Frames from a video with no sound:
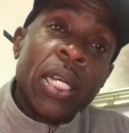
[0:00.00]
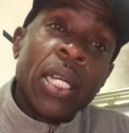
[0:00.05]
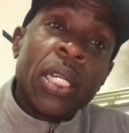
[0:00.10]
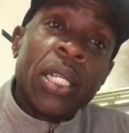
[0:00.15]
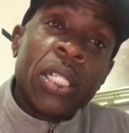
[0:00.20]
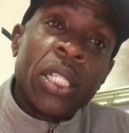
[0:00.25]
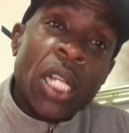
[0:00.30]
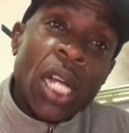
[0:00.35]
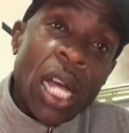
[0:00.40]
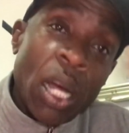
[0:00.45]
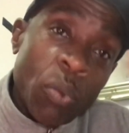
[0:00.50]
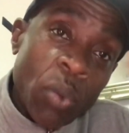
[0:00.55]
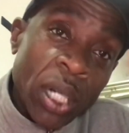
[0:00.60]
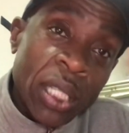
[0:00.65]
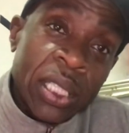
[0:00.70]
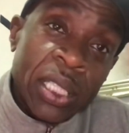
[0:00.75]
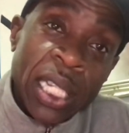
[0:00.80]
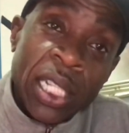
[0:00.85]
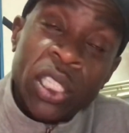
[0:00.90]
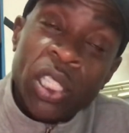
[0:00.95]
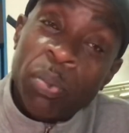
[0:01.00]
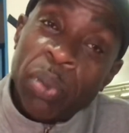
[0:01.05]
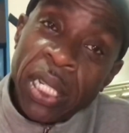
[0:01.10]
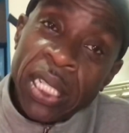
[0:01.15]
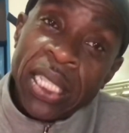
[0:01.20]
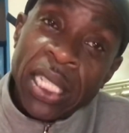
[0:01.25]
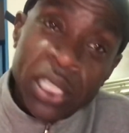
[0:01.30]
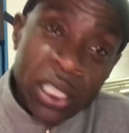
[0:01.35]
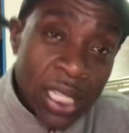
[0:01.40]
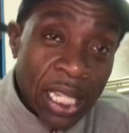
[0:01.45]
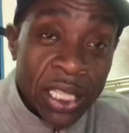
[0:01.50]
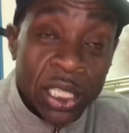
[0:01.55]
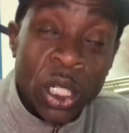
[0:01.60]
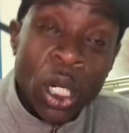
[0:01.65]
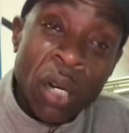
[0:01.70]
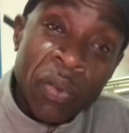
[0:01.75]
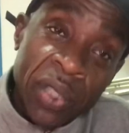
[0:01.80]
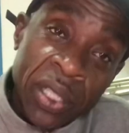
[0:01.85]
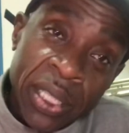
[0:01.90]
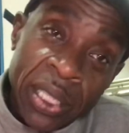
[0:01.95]
At one stage, the police had just had to go
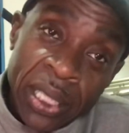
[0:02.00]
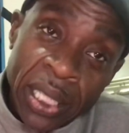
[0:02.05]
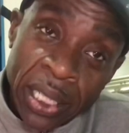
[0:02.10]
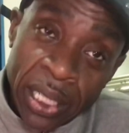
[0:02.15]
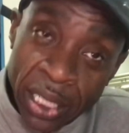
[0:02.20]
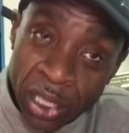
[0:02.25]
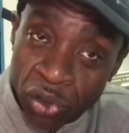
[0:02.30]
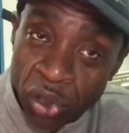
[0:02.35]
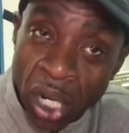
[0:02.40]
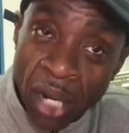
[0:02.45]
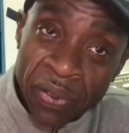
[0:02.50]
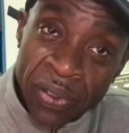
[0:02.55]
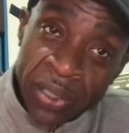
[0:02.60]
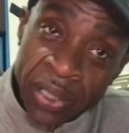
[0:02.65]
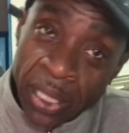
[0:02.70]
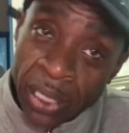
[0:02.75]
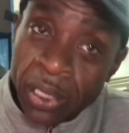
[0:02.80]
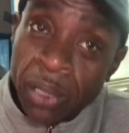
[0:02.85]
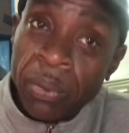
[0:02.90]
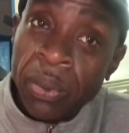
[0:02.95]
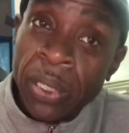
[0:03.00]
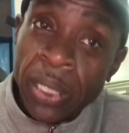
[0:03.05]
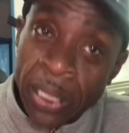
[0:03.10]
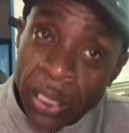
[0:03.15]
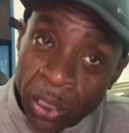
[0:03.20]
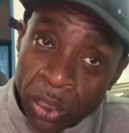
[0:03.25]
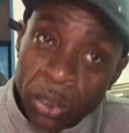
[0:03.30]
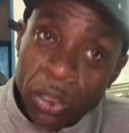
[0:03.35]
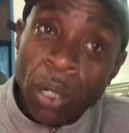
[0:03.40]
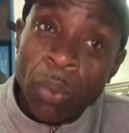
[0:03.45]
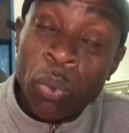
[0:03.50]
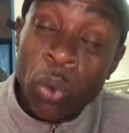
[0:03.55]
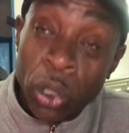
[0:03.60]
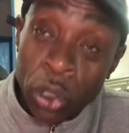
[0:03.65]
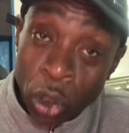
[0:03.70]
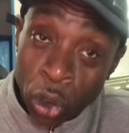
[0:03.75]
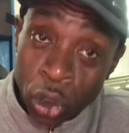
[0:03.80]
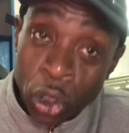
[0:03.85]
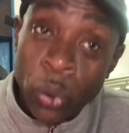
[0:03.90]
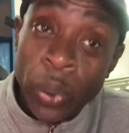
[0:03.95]
over to these drivers and say to them, you need to stop what you're
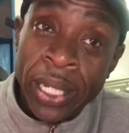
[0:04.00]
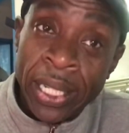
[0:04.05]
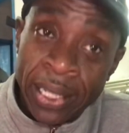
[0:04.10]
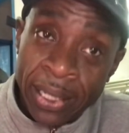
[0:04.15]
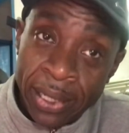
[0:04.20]
doing,